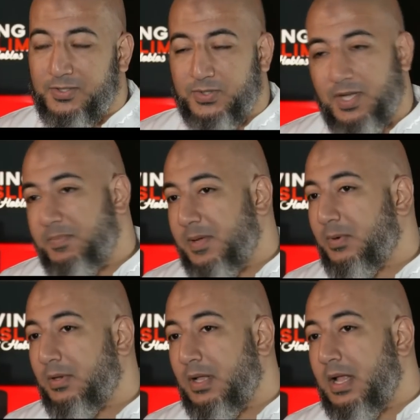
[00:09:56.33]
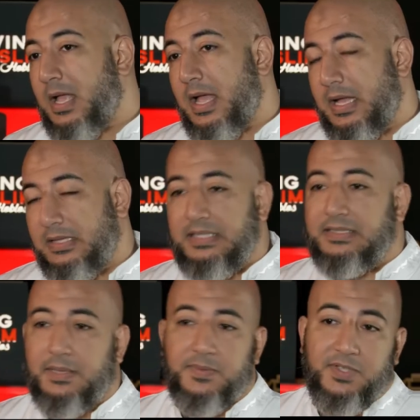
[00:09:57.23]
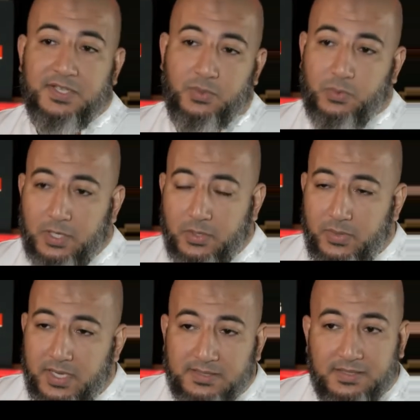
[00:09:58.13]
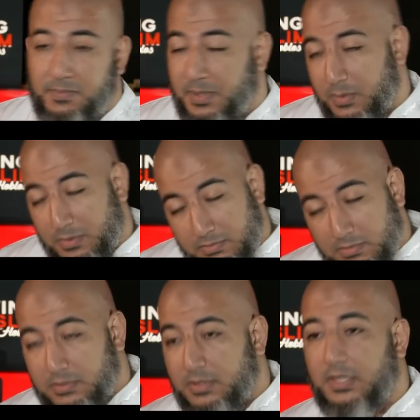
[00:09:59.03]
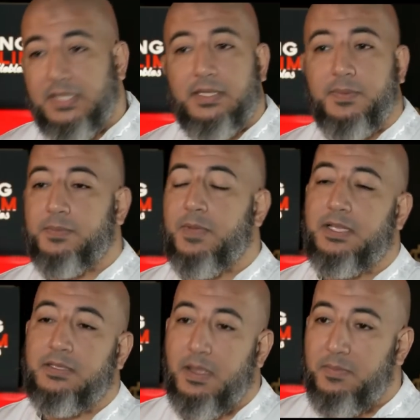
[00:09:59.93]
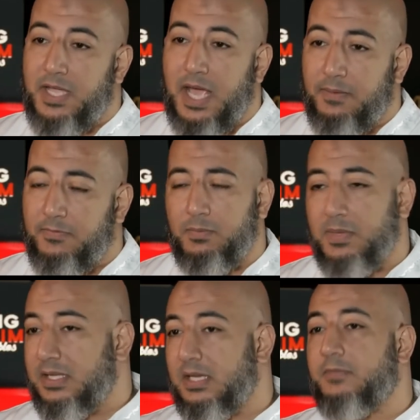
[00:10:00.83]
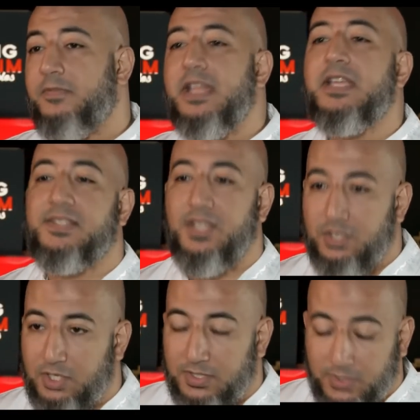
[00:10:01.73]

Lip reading: So some people these tips doesn't work with. Some people, these tips might be helpful, but they are very essential.